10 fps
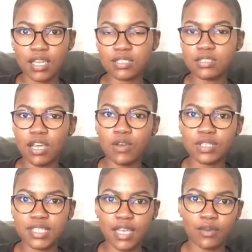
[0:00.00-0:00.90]
And so now
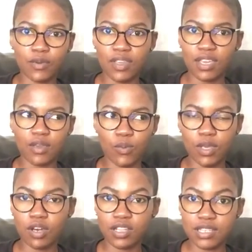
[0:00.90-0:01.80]
he's like, okay,
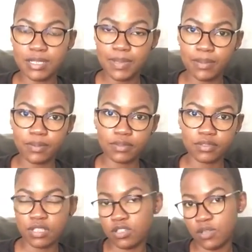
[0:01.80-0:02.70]
where are these people?
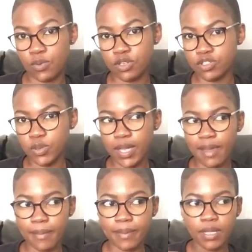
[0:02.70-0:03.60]
They weren't sure
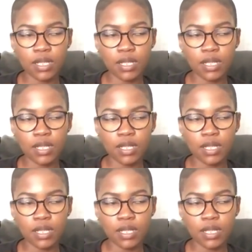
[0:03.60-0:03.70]
him.